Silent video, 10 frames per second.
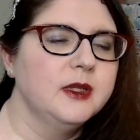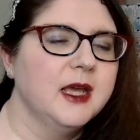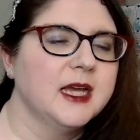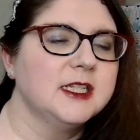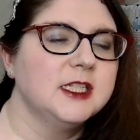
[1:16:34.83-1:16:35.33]

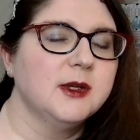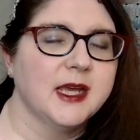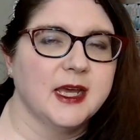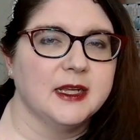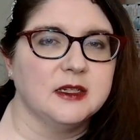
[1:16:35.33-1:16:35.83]
as you
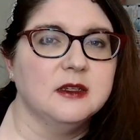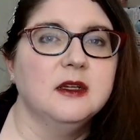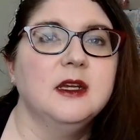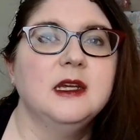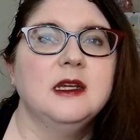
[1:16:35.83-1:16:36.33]
can
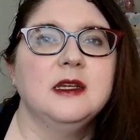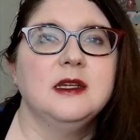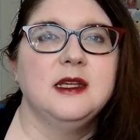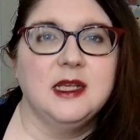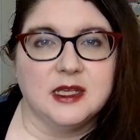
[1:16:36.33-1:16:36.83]

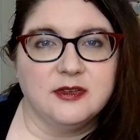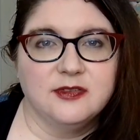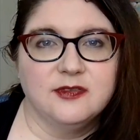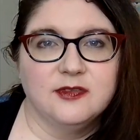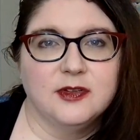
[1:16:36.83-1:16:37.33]

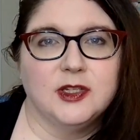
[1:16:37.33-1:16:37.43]
if